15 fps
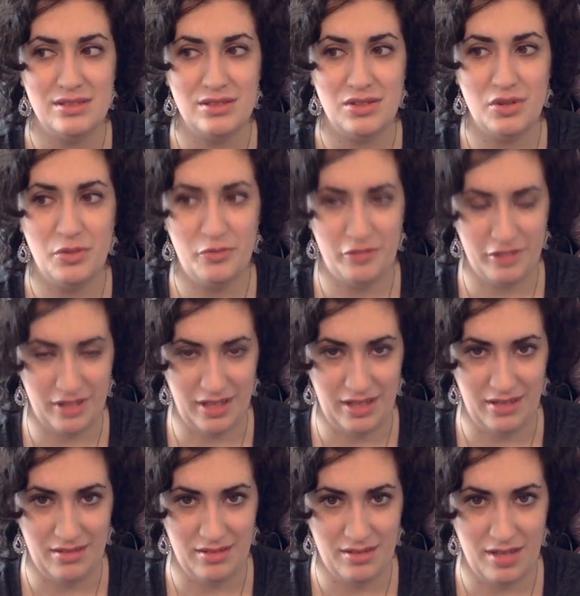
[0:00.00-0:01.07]
hopefully
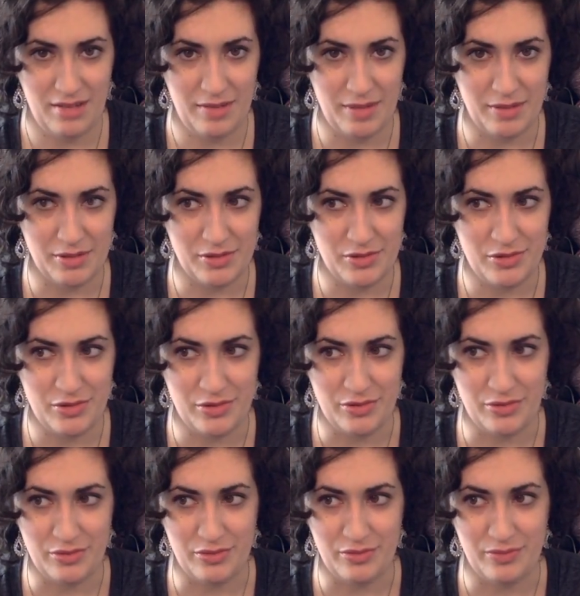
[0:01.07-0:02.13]
I'm able
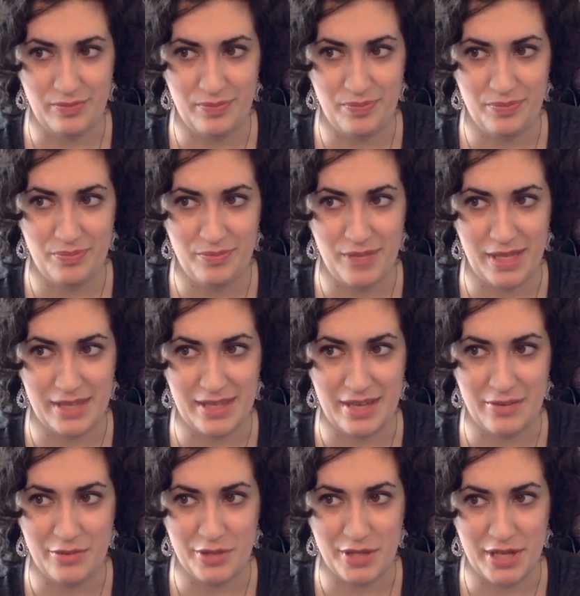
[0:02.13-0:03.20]
to make
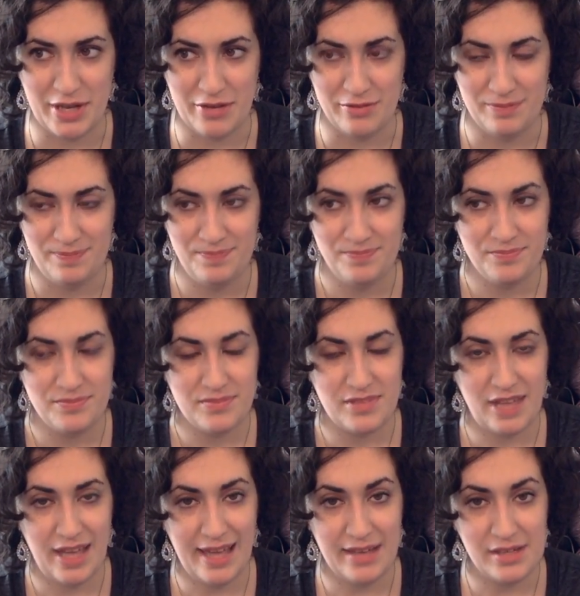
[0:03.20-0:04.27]
that work out.
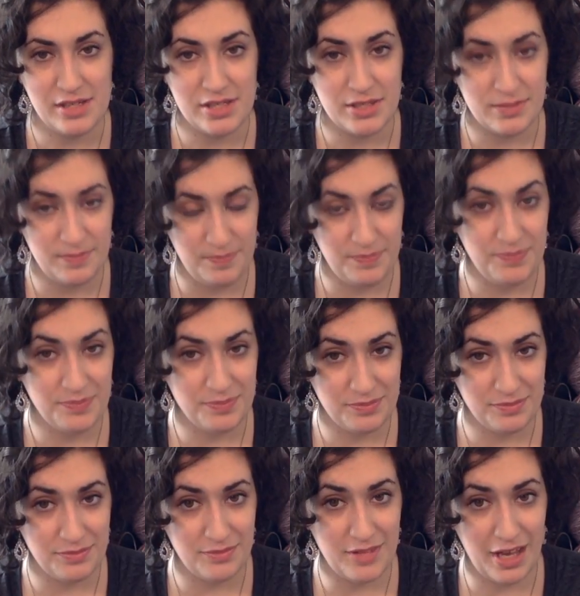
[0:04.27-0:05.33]
And
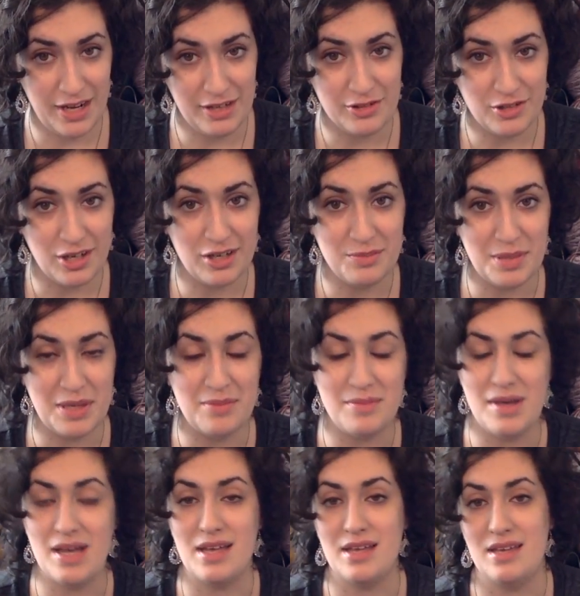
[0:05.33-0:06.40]
I didn't talk about
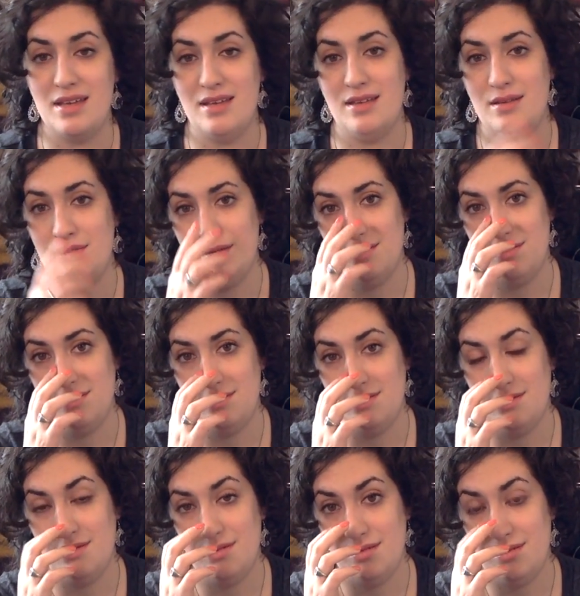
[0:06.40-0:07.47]
my uh,
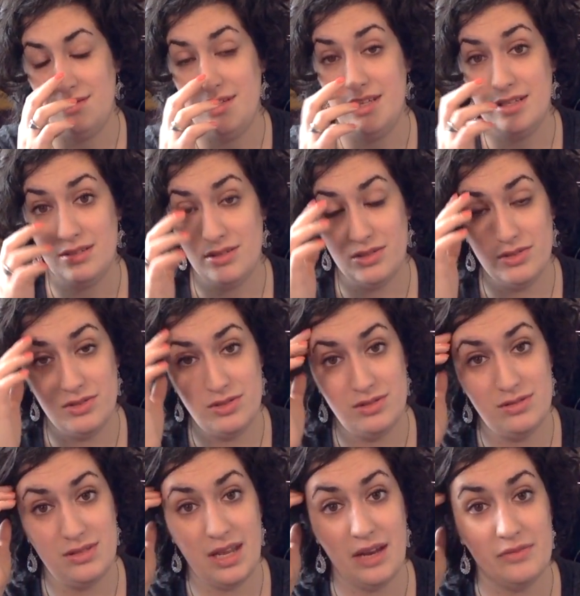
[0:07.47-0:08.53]

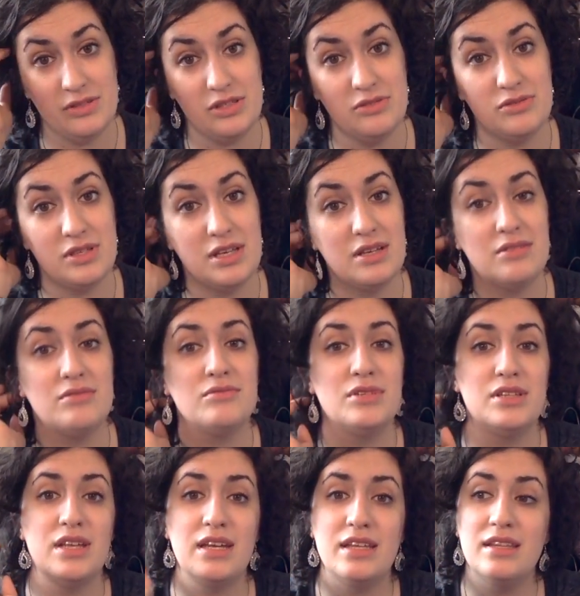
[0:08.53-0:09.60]
needles that I was using
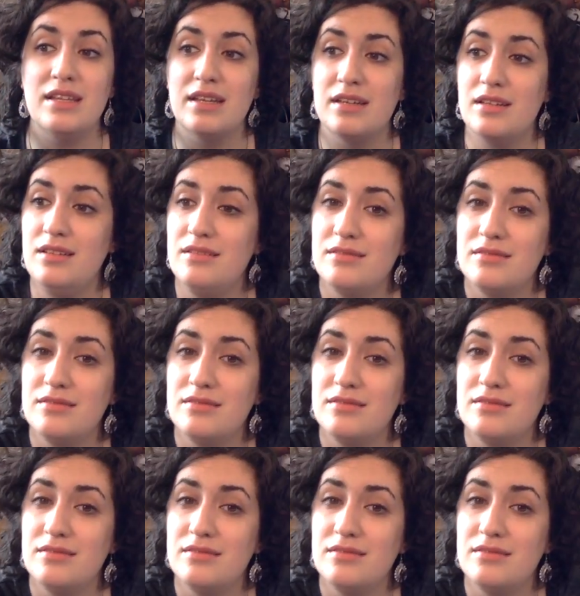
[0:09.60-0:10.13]
with anything.